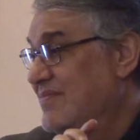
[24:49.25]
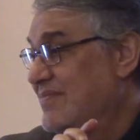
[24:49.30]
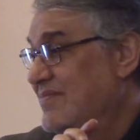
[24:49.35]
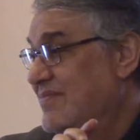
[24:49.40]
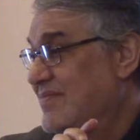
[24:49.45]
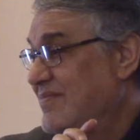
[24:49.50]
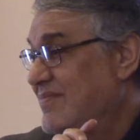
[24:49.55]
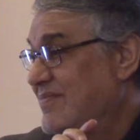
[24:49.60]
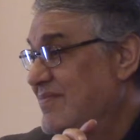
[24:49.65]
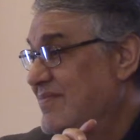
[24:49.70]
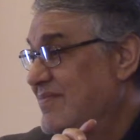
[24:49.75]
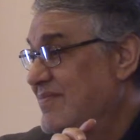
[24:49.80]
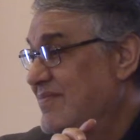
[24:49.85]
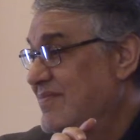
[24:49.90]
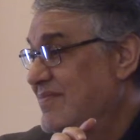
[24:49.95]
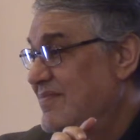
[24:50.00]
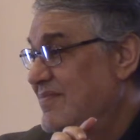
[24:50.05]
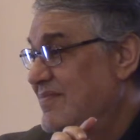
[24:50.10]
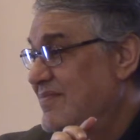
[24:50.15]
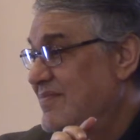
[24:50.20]
The
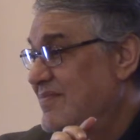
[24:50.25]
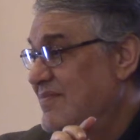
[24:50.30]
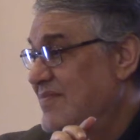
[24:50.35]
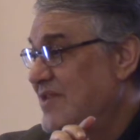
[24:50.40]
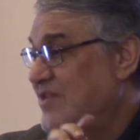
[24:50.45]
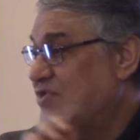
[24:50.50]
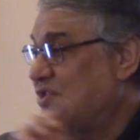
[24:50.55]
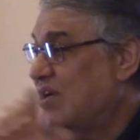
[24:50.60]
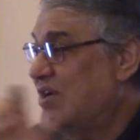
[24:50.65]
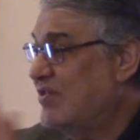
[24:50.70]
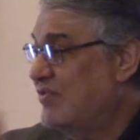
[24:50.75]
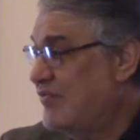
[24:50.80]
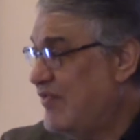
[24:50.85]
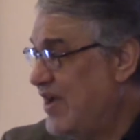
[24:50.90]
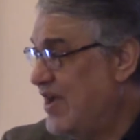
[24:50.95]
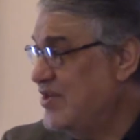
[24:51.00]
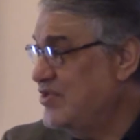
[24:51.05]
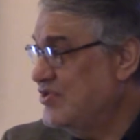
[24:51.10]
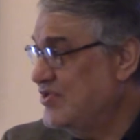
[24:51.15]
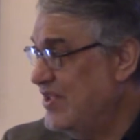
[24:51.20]
sacrifice now for
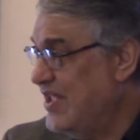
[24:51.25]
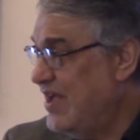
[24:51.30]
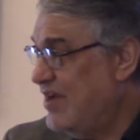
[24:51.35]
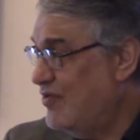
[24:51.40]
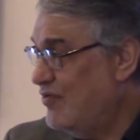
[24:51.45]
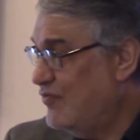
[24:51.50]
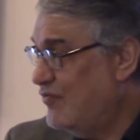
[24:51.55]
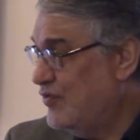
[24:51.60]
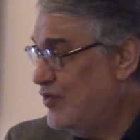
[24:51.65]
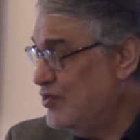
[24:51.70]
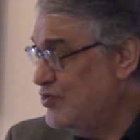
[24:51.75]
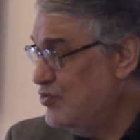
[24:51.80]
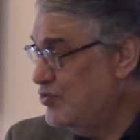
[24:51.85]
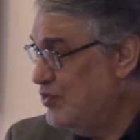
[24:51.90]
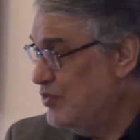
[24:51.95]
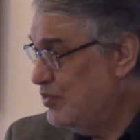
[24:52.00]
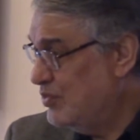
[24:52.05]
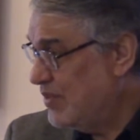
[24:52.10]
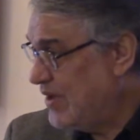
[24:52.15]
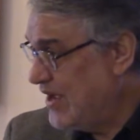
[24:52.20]
you Ibrahim and for
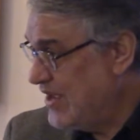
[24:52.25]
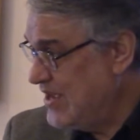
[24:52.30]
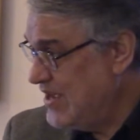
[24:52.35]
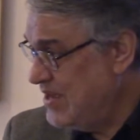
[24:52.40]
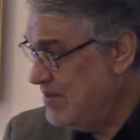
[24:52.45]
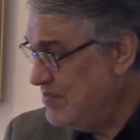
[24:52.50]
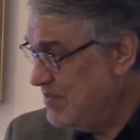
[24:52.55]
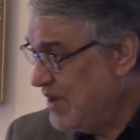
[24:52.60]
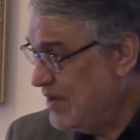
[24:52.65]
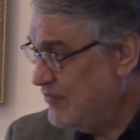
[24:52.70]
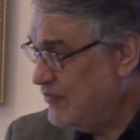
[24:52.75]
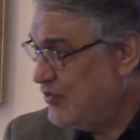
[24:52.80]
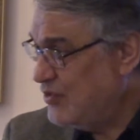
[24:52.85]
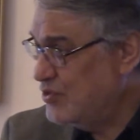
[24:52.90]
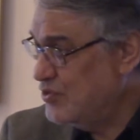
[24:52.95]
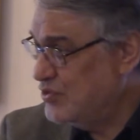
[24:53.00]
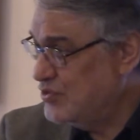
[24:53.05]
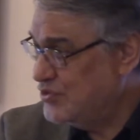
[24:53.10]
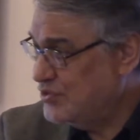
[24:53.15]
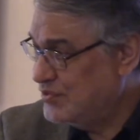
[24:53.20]
you Ismail,
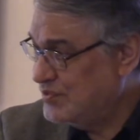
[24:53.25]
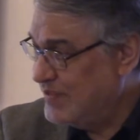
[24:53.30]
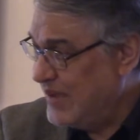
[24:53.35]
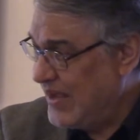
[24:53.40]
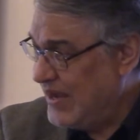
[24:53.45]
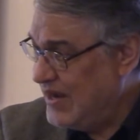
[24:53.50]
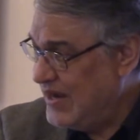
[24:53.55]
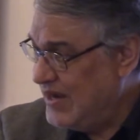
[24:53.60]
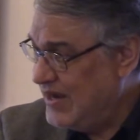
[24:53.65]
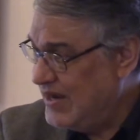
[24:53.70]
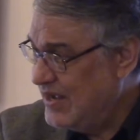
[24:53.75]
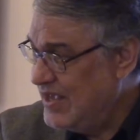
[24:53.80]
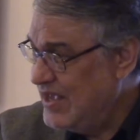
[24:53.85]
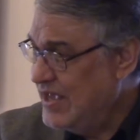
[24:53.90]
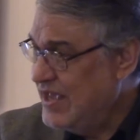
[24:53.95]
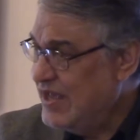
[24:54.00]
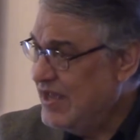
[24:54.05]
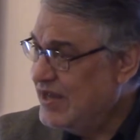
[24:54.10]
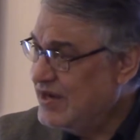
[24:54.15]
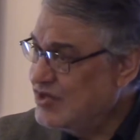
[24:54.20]
instead of
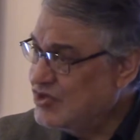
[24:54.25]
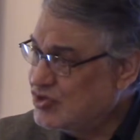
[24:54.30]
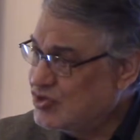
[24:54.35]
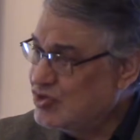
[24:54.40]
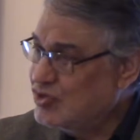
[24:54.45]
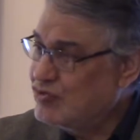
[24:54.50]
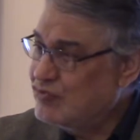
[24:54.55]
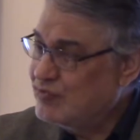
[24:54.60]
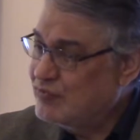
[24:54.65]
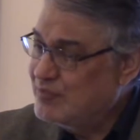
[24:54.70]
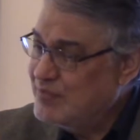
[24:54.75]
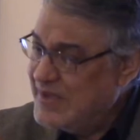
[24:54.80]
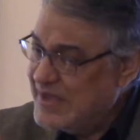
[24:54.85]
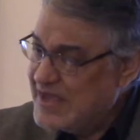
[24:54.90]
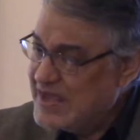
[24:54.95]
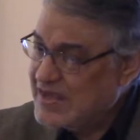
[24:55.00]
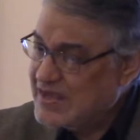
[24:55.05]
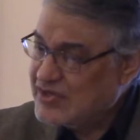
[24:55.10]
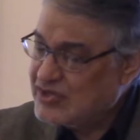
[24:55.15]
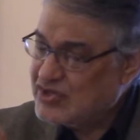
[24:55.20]
being slaughtered,
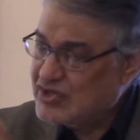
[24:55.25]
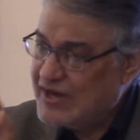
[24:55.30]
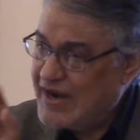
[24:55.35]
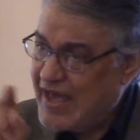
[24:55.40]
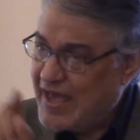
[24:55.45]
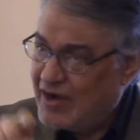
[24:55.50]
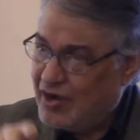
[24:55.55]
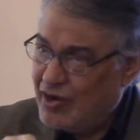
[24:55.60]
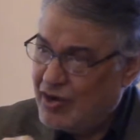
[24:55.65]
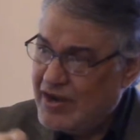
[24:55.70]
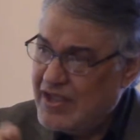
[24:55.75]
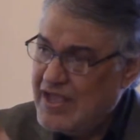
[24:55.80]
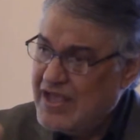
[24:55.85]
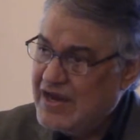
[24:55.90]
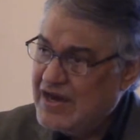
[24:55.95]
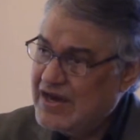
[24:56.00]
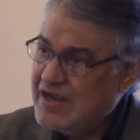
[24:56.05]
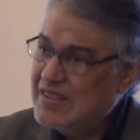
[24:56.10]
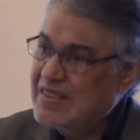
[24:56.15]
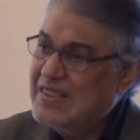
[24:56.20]
here the lamb
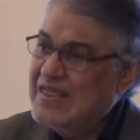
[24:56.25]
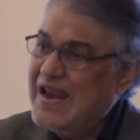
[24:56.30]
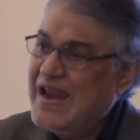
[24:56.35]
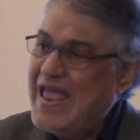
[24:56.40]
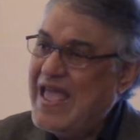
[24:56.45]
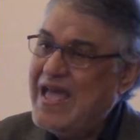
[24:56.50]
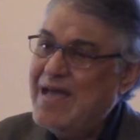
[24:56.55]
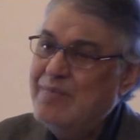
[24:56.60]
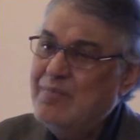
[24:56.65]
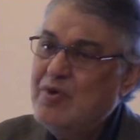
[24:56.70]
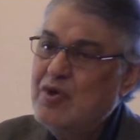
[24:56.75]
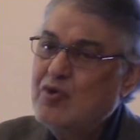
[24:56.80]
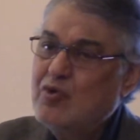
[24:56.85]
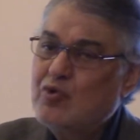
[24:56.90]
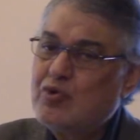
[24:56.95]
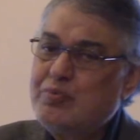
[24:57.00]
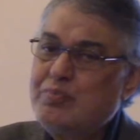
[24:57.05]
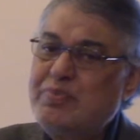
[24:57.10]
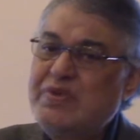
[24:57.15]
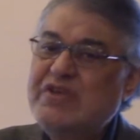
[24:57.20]
would be slaughtered.
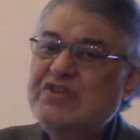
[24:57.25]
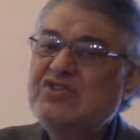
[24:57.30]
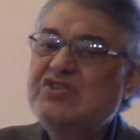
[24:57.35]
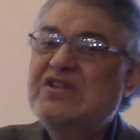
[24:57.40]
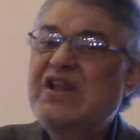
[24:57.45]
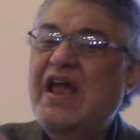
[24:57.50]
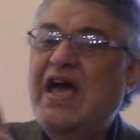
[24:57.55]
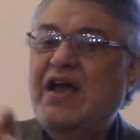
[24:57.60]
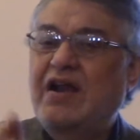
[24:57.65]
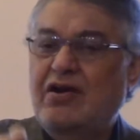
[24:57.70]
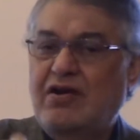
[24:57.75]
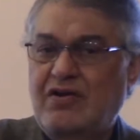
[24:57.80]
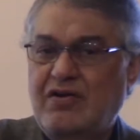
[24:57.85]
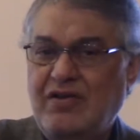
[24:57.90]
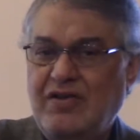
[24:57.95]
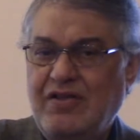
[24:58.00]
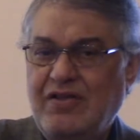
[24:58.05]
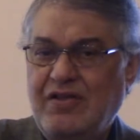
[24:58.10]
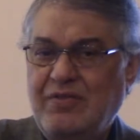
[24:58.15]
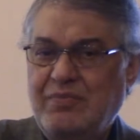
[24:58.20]
Because you
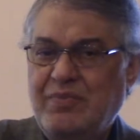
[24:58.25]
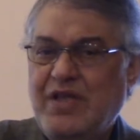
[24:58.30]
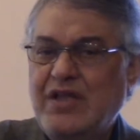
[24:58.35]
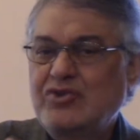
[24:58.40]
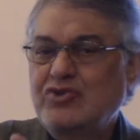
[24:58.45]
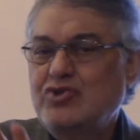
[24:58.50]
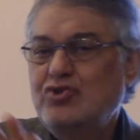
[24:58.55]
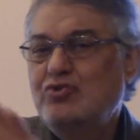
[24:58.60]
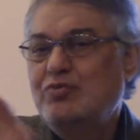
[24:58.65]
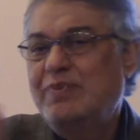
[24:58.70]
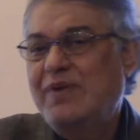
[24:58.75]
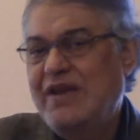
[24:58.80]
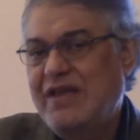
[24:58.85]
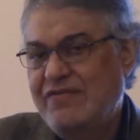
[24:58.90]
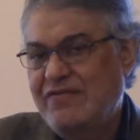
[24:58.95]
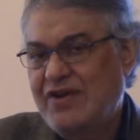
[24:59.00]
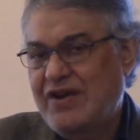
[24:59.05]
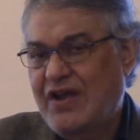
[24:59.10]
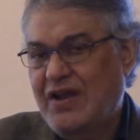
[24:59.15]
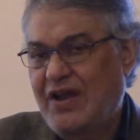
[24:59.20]
believe in Allah and you
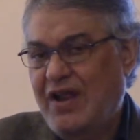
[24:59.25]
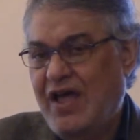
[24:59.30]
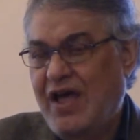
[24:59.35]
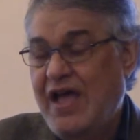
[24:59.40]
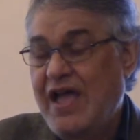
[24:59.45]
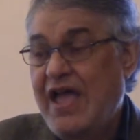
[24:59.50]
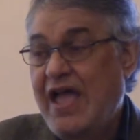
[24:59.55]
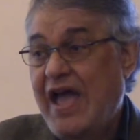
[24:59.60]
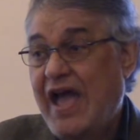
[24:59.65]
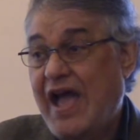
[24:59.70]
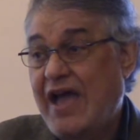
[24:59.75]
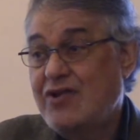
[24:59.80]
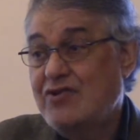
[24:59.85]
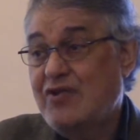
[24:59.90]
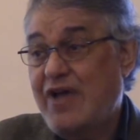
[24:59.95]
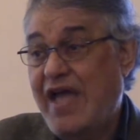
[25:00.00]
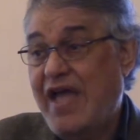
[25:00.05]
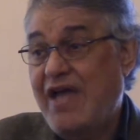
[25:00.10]
have that trust